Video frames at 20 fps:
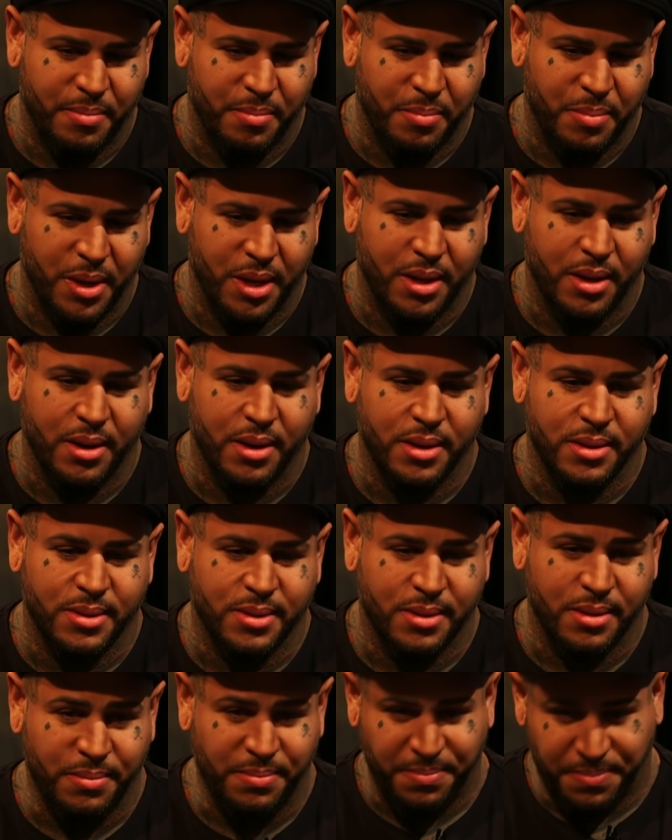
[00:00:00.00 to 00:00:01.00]

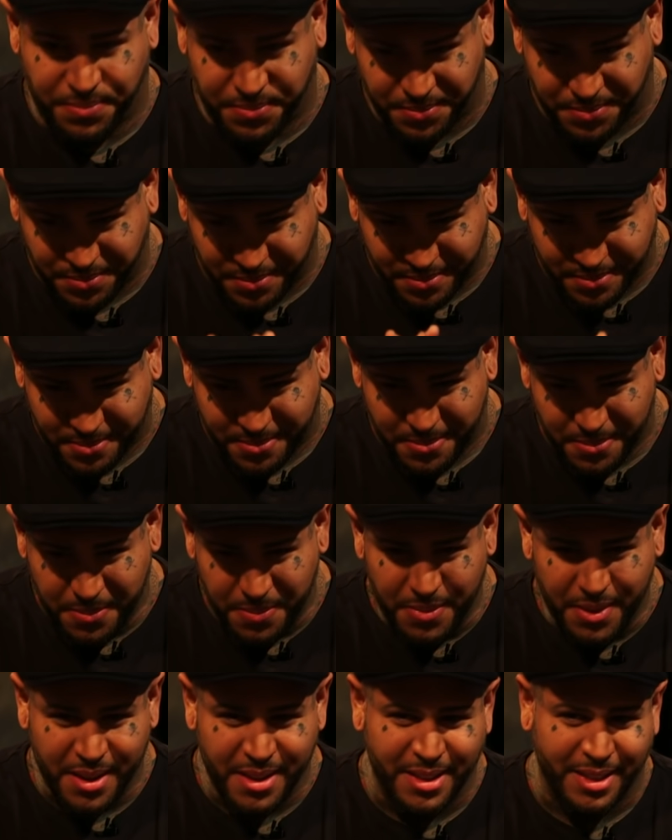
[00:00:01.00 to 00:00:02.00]
because,
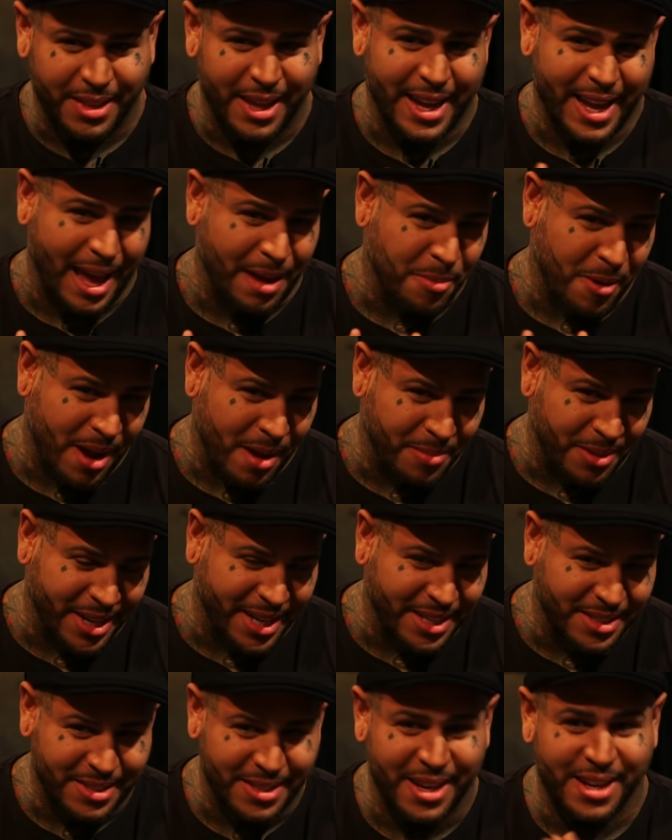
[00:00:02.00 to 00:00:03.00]
like Abraham
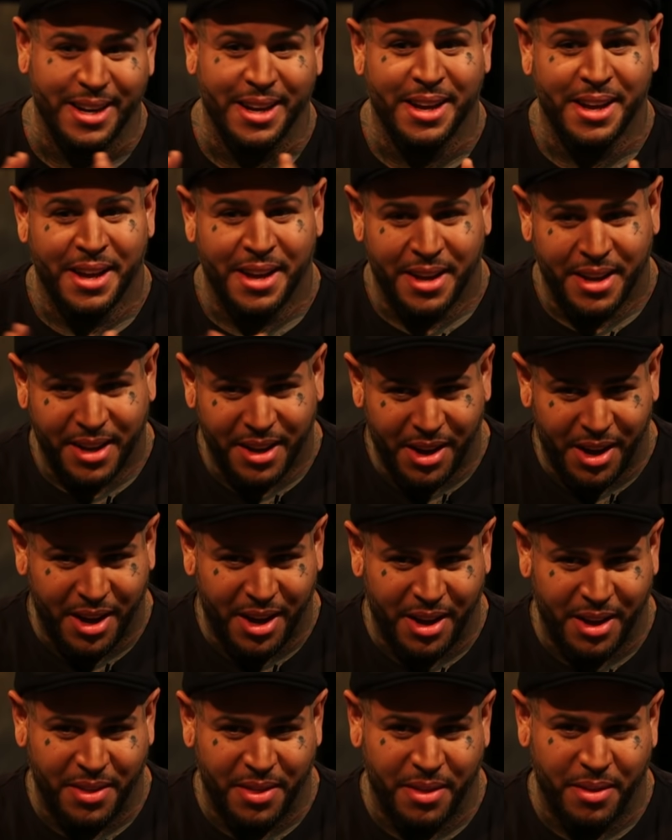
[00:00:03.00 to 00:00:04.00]
Lincoln said,
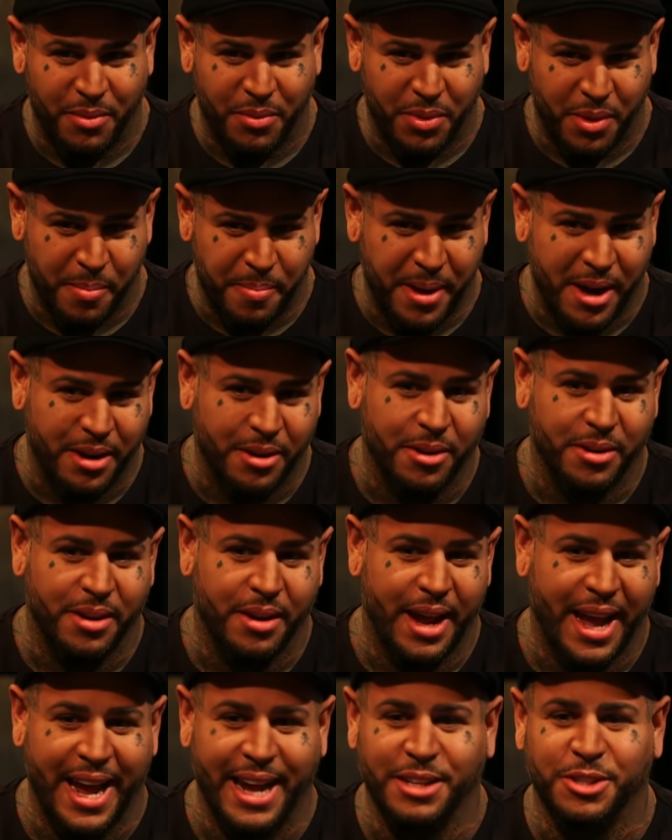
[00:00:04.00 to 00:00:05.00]
the better
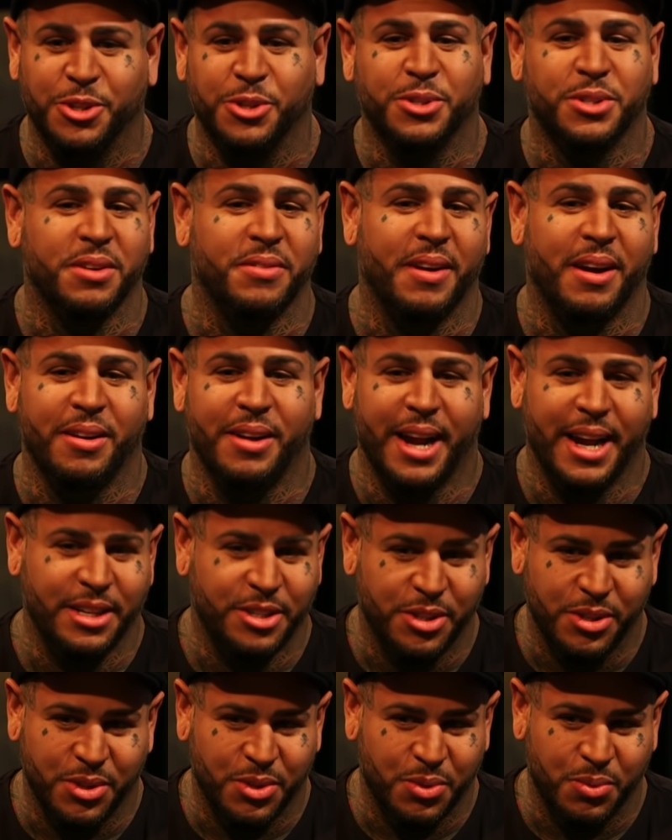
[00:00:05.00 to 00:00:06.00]
angels of our
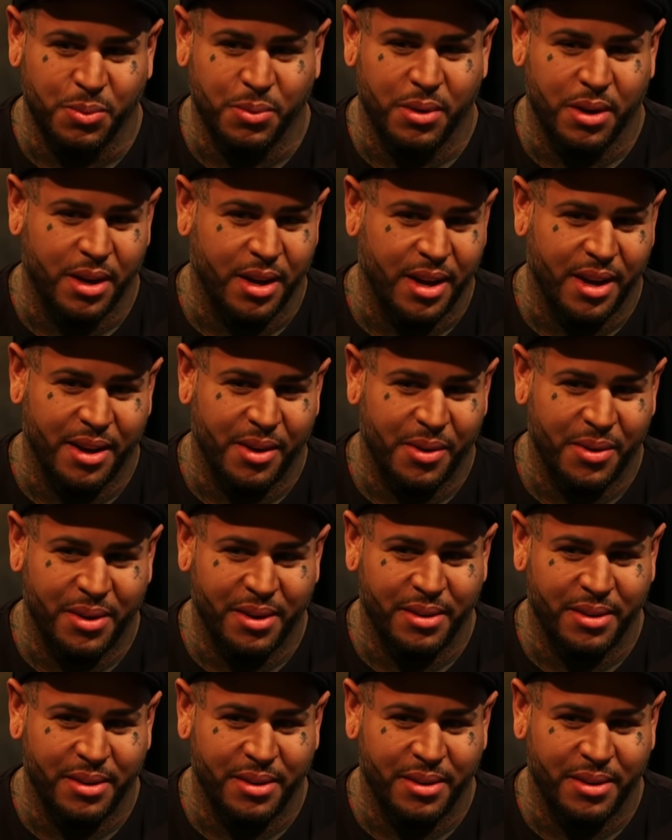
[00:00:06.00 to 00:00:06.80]
natures, I'm